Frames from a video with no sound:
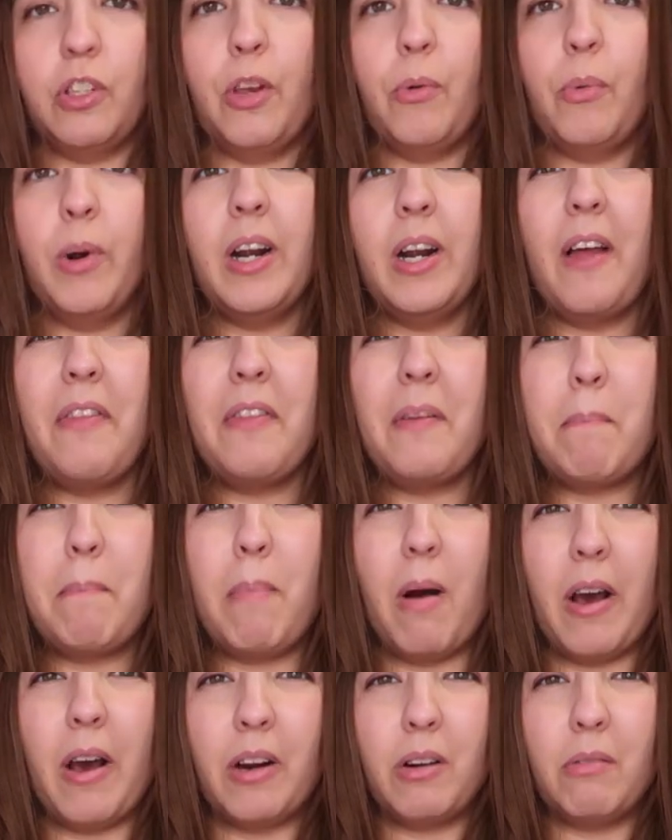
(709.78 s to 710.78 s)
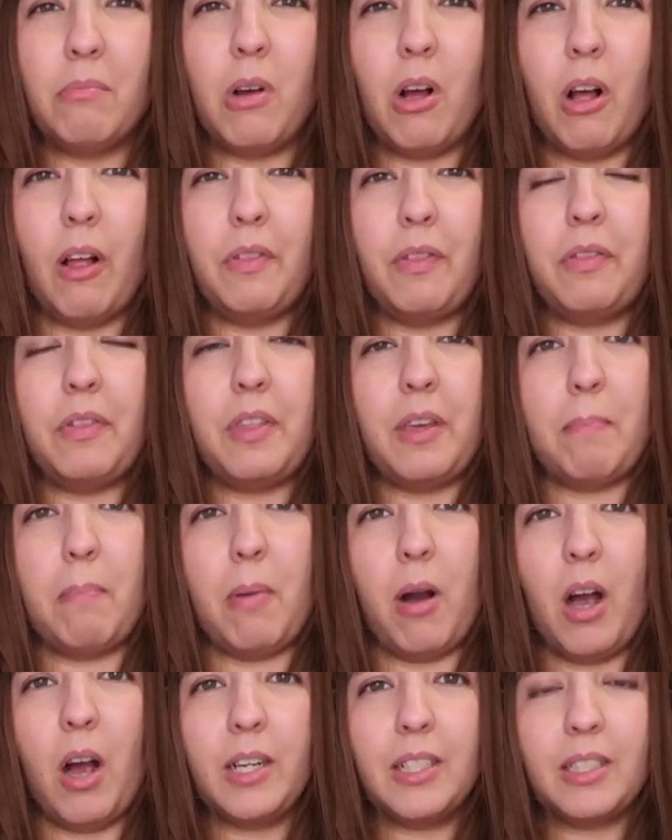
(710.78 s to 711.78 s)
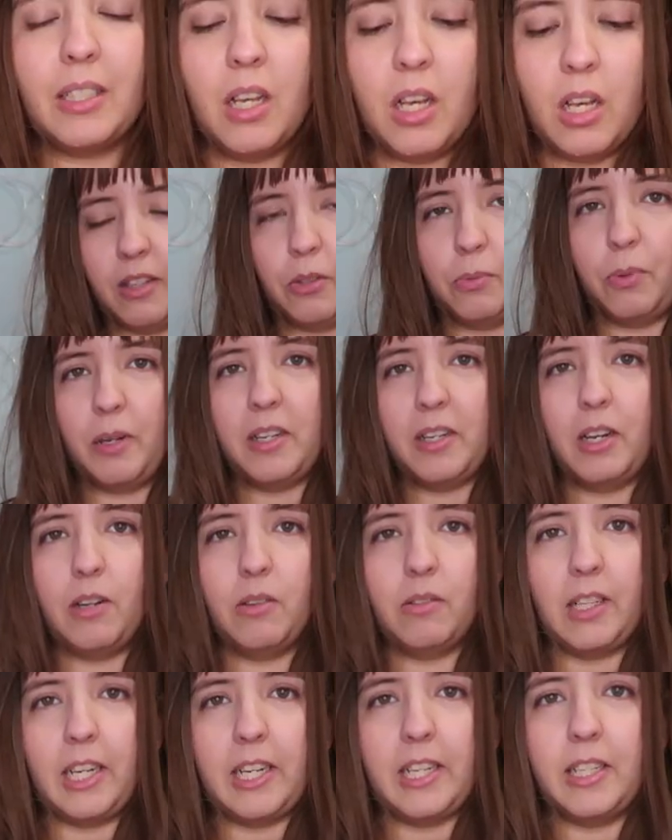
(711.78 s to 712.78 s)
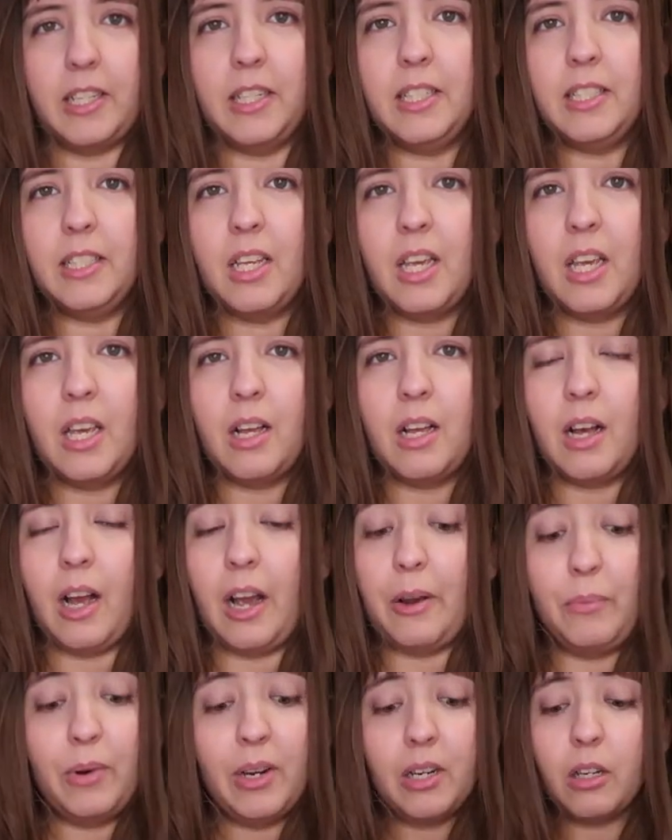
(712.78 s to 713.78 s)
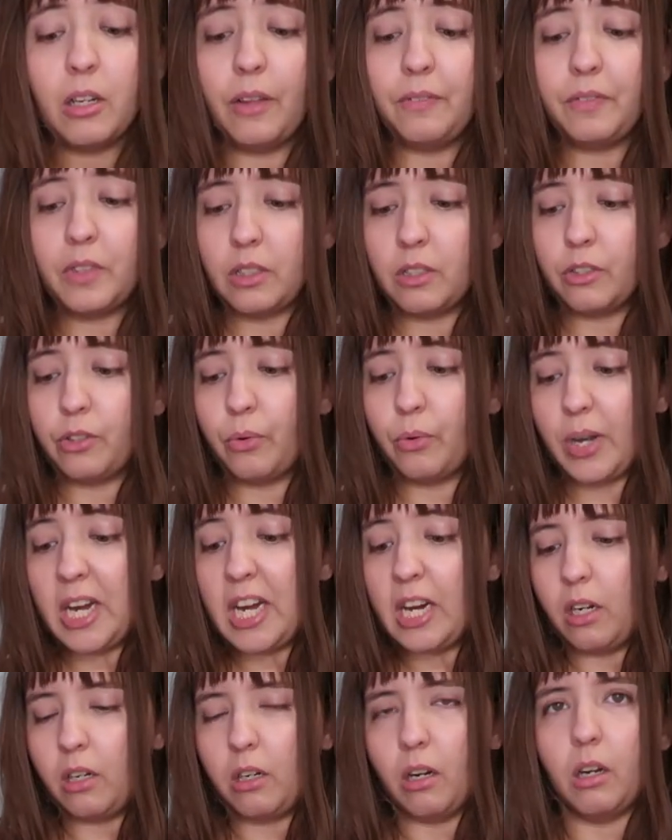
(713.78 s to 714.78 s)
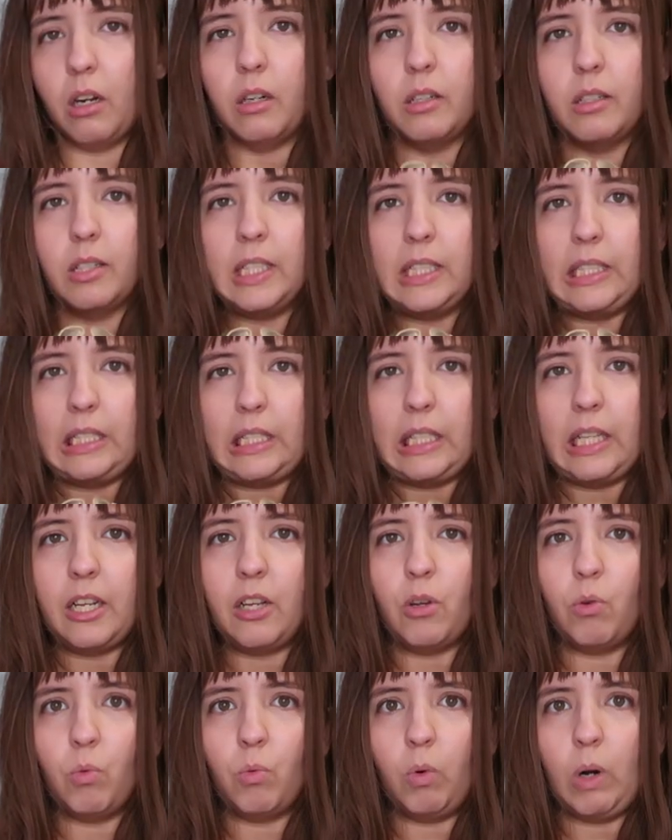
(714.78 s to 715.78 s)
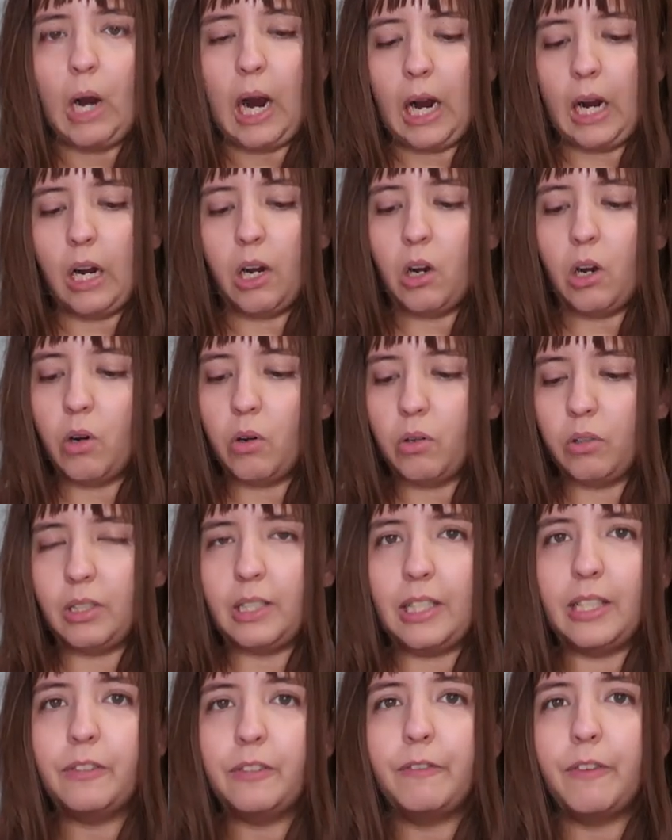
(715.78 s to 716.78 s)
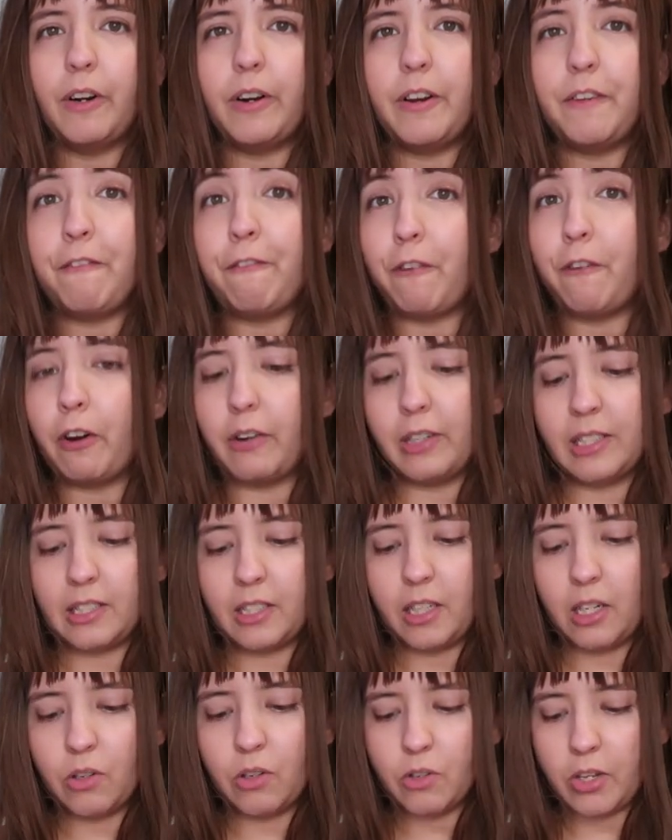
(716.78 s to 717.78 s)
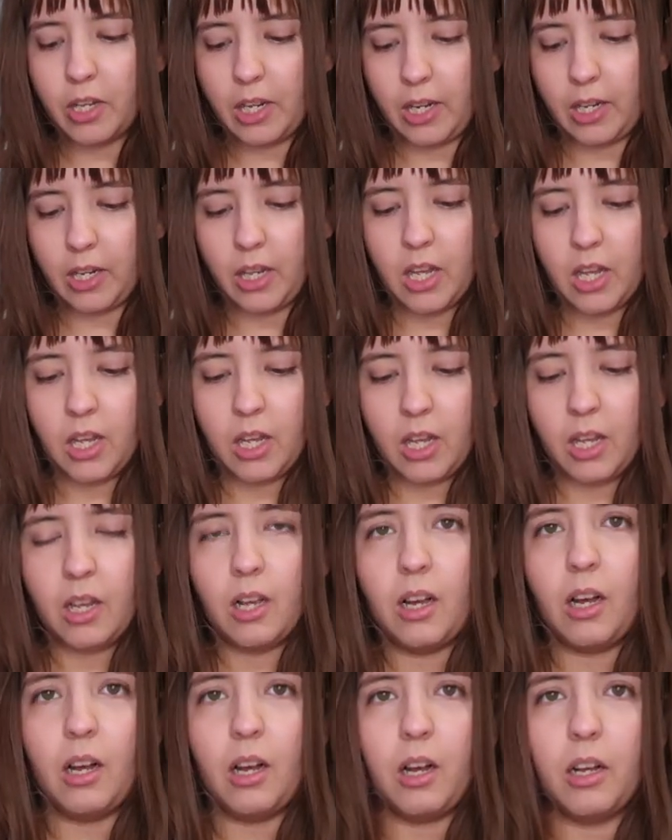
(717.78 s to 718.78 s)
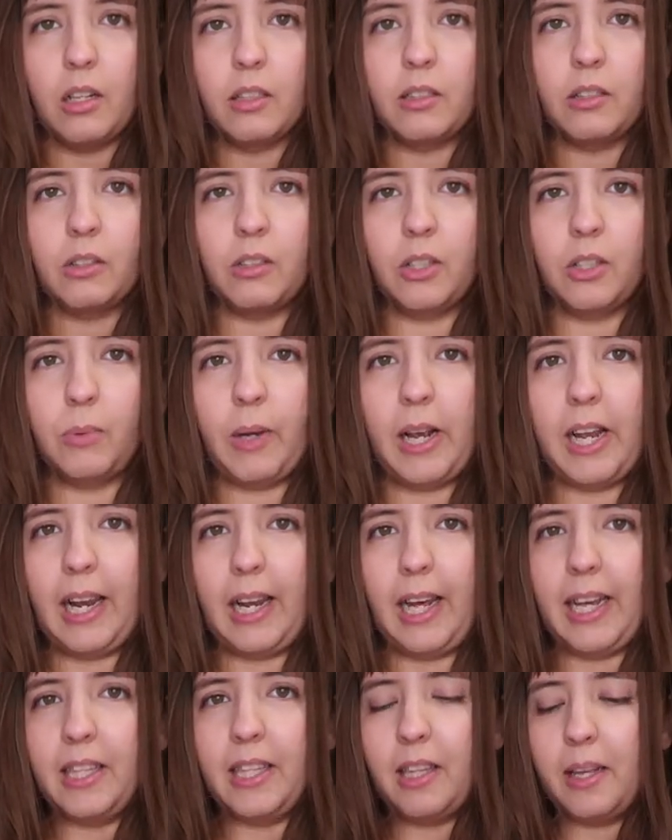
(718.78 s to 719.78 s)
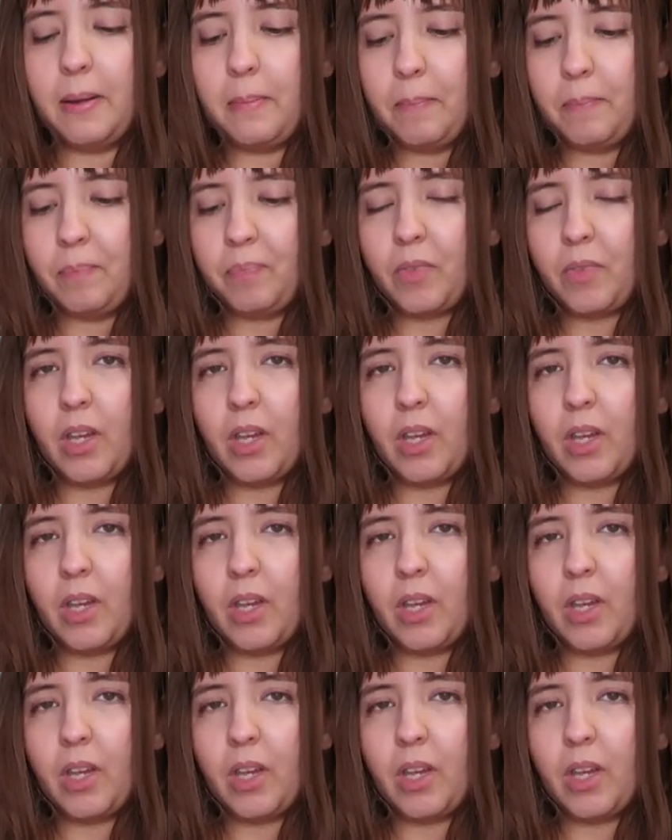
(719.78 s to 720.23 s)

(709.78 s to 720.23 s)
They were at the bottom of the box. That's why they look like this. I really love this green color. It's like, wow, it's very foresty looking. So that's why I like them.